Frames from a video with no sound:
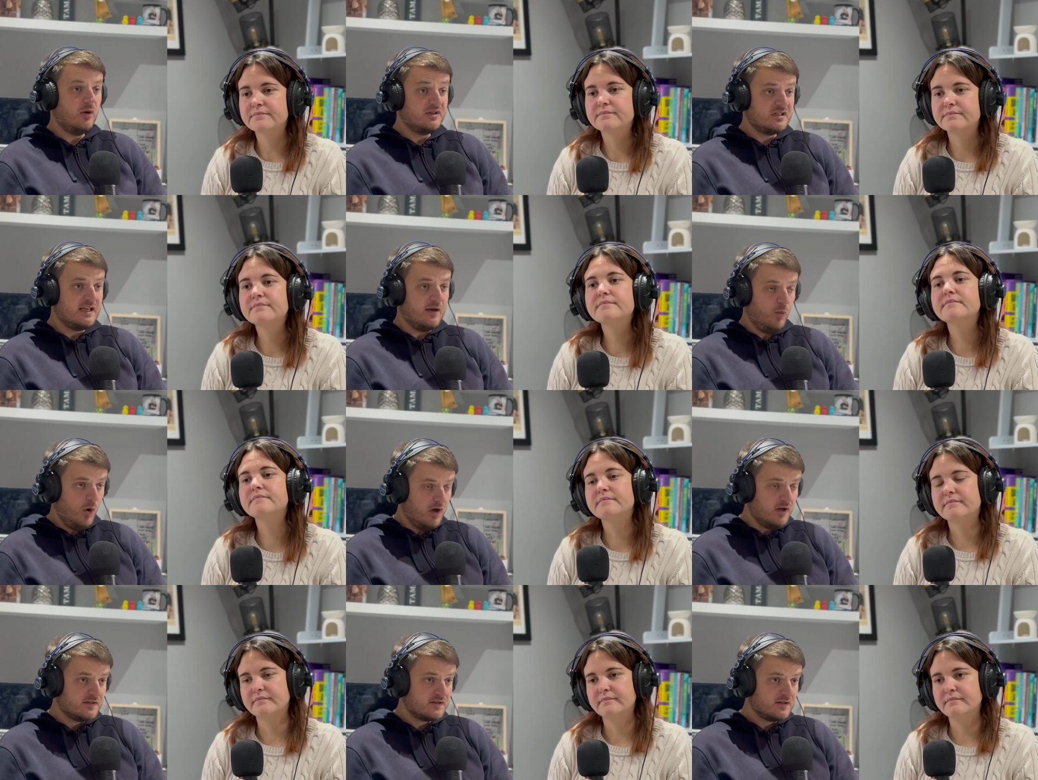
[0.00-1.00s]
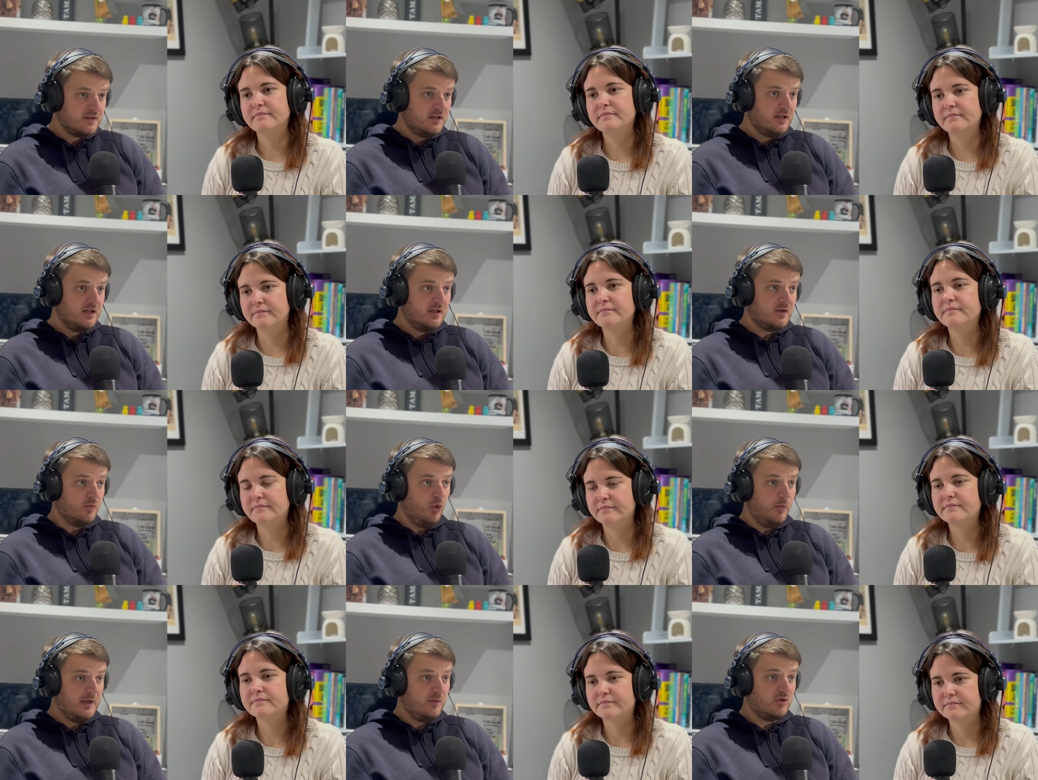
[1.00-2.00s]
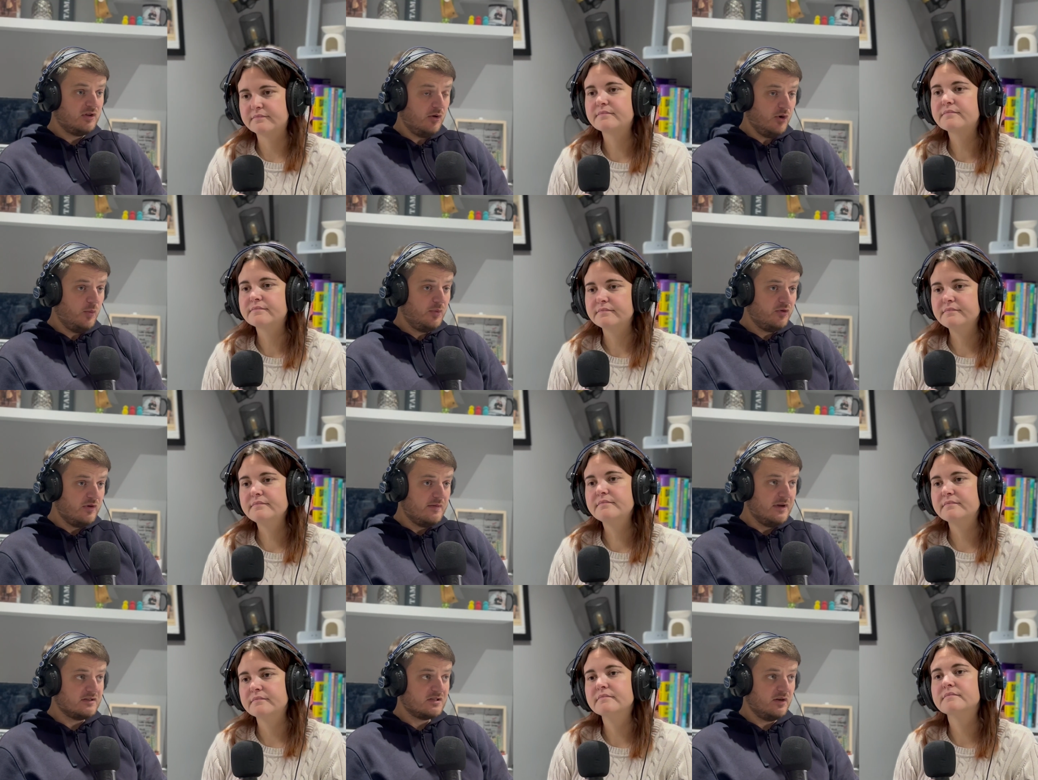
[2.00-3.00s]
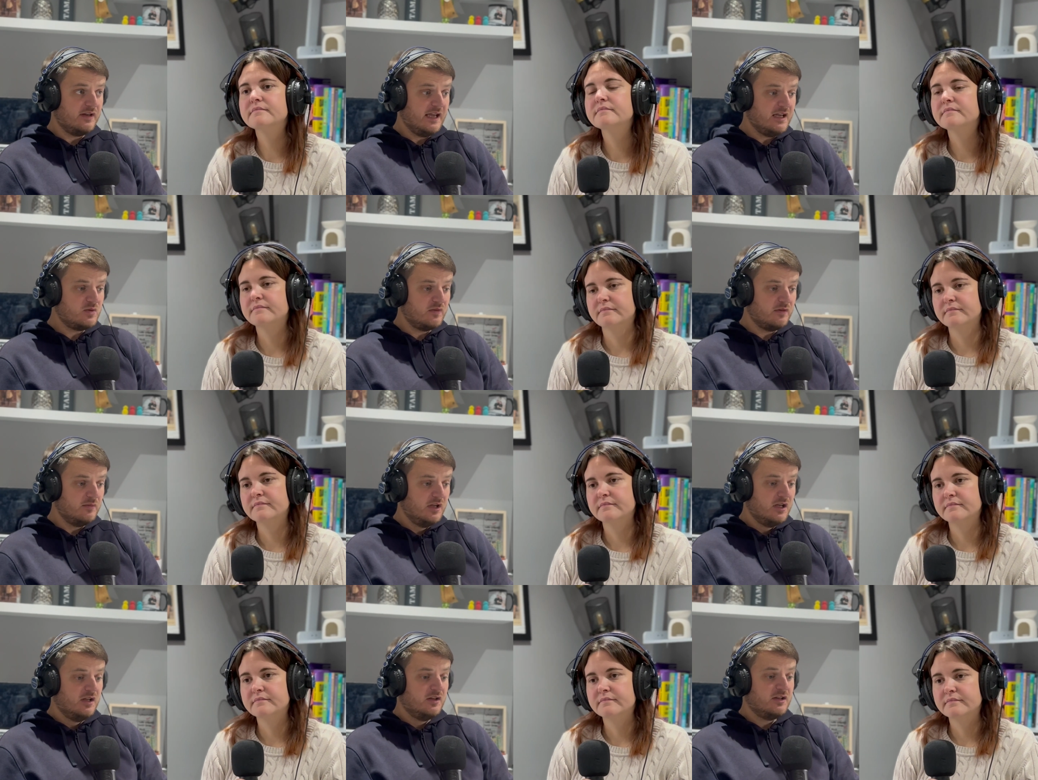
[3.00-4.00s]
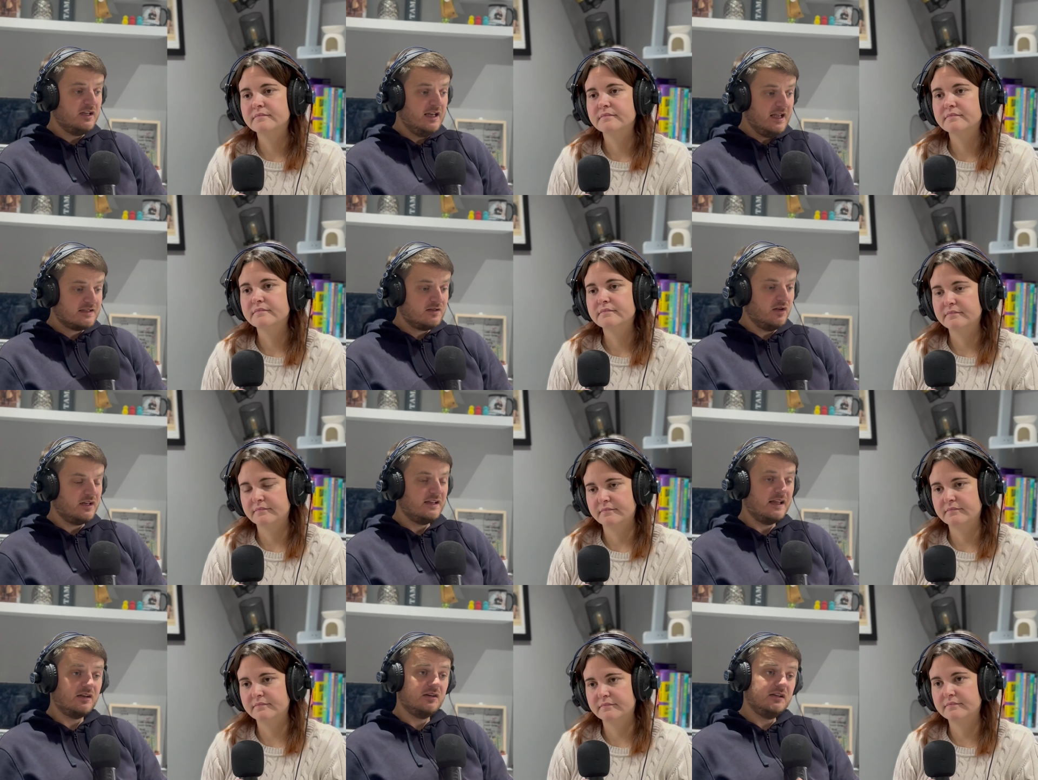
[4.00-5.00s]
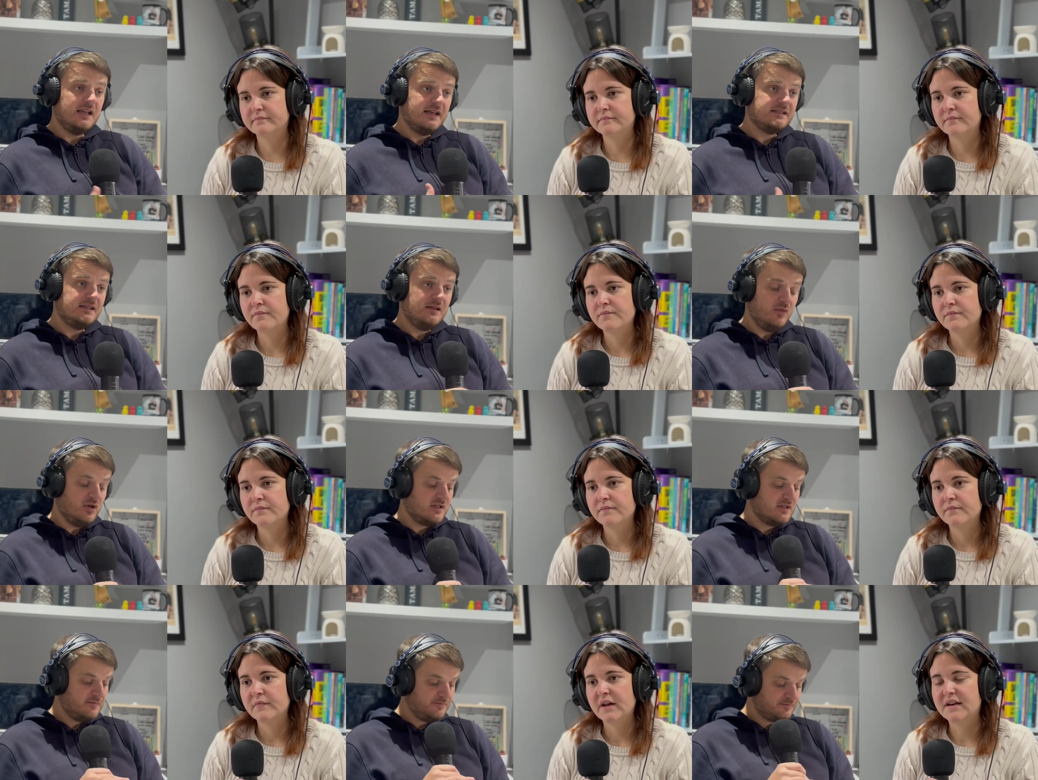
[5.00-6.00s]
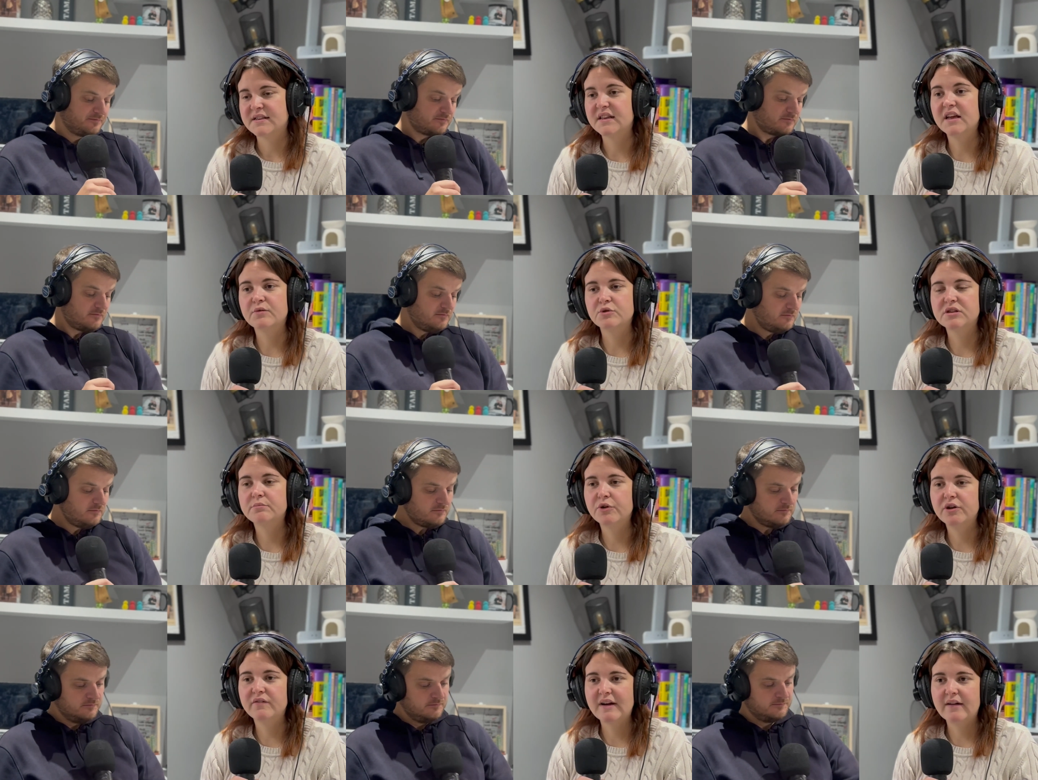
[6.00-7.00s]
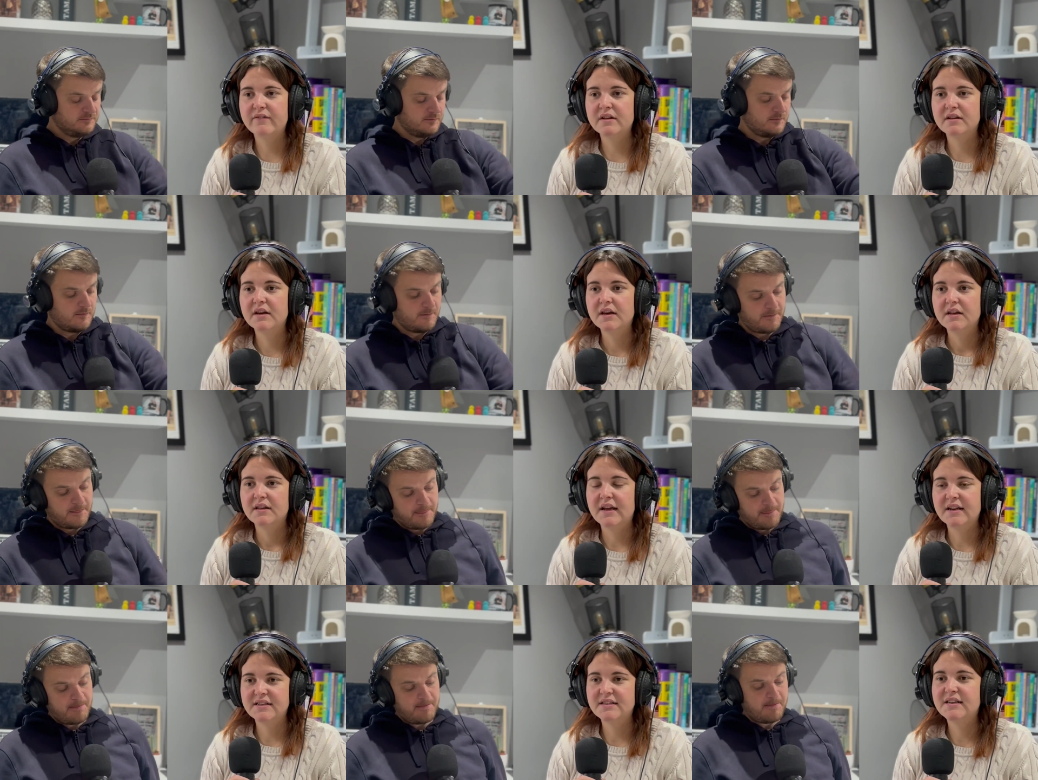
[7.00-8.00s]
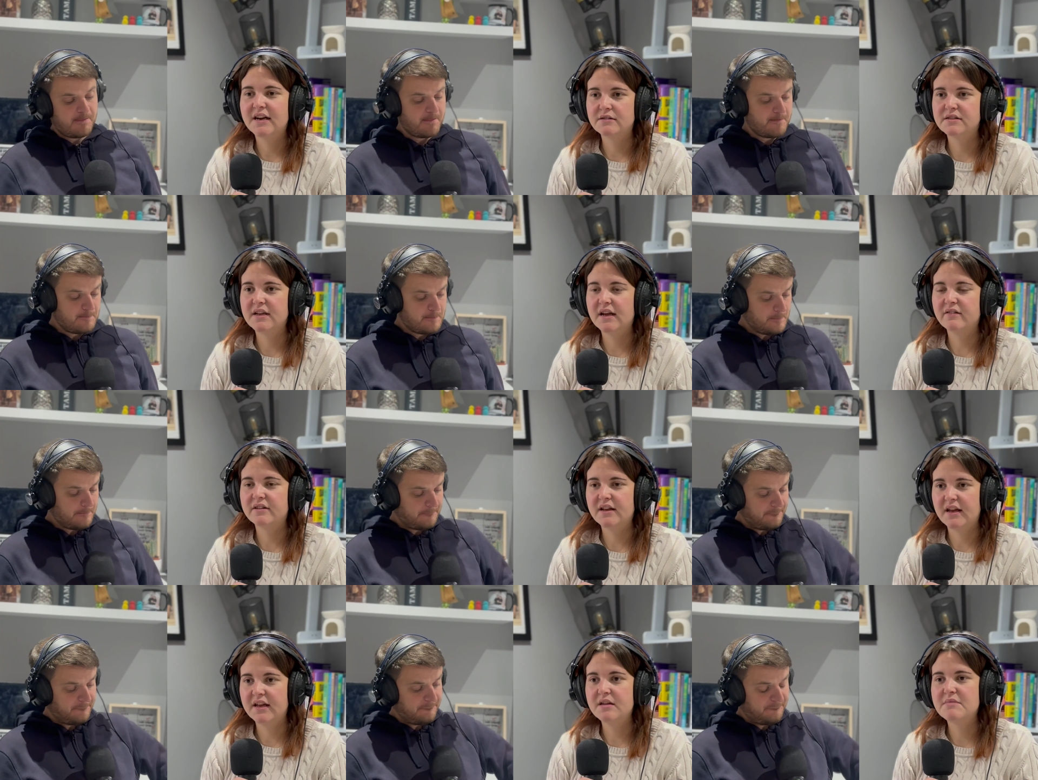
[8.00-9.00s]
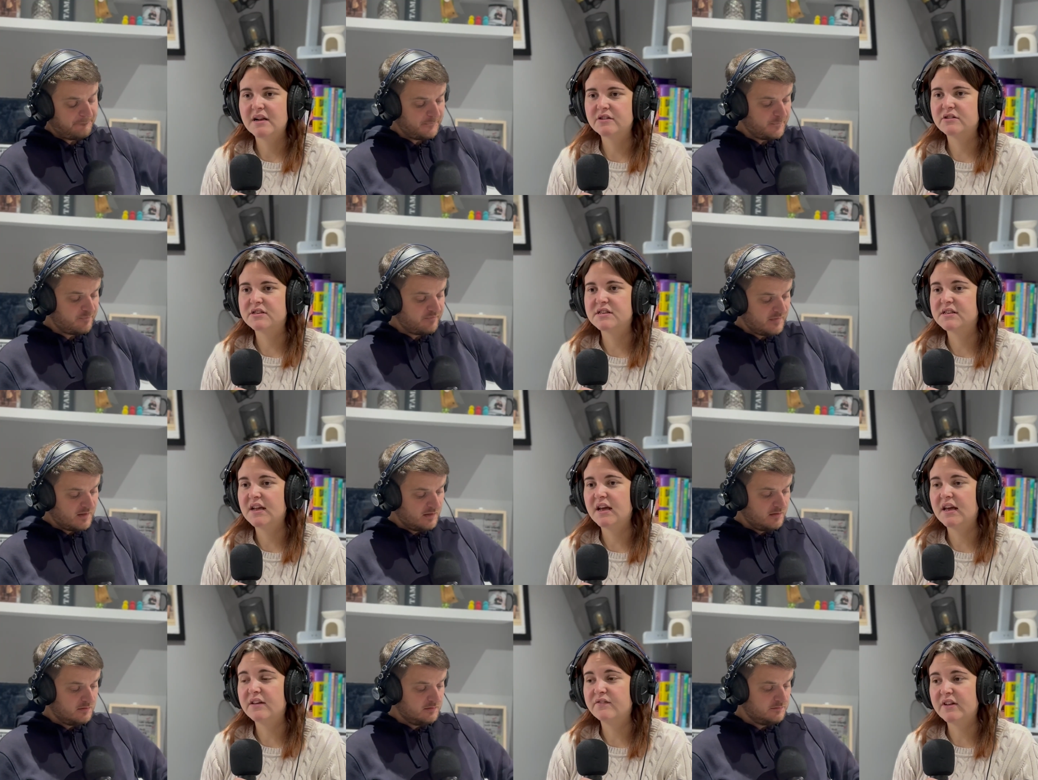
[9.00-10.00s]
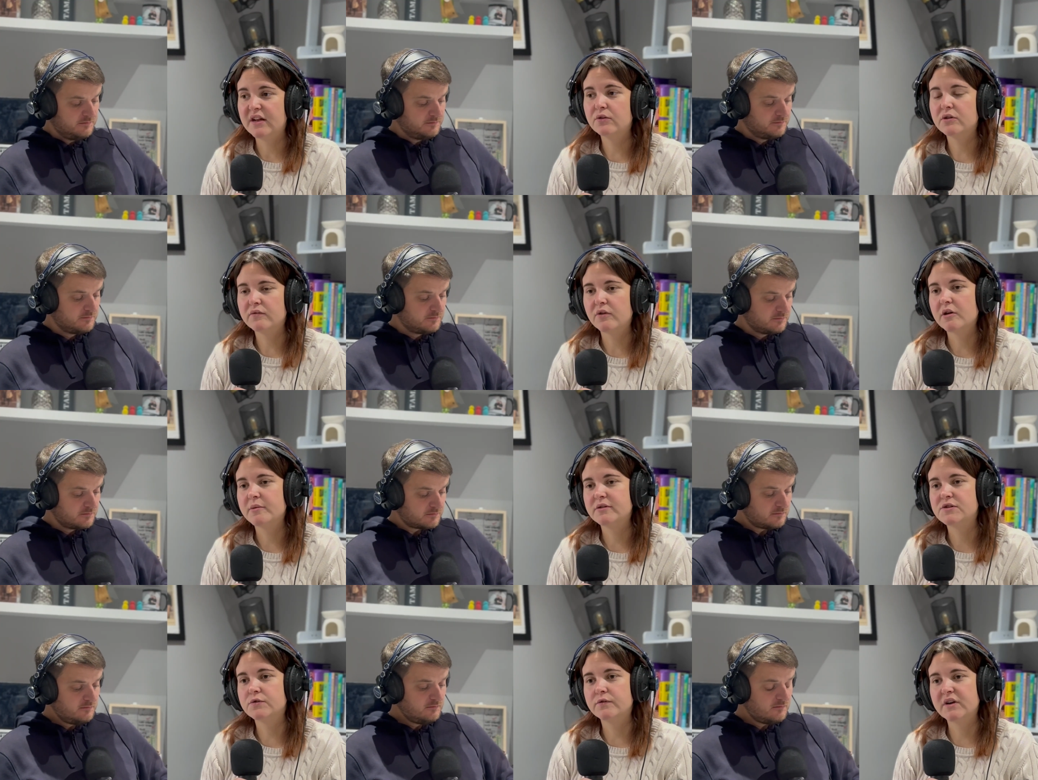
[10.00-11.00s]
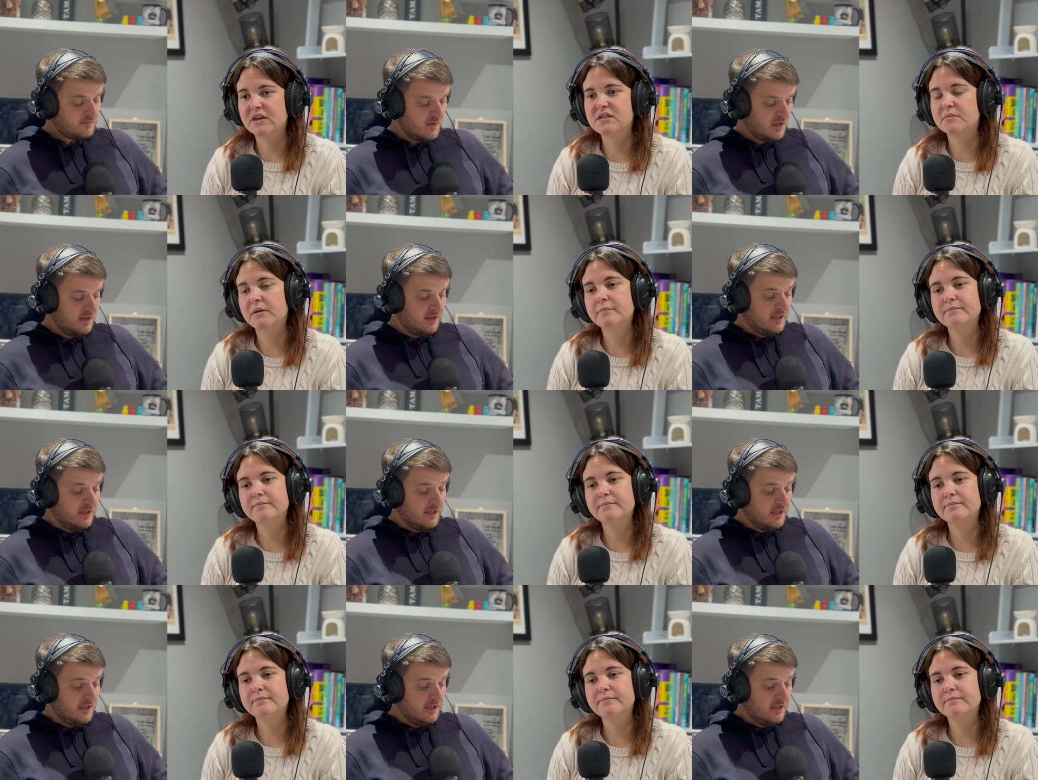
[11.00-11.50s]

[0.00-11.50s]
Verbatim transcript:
Speaker 1: going to get worse. Mm-hmm. The more people don't open your emails and don't engage with them, the less likely they're going to land in the inbox.
Speaker 2: That's the thing. What's the point of having their details there and their email addresses there if they're not the right sort of customer?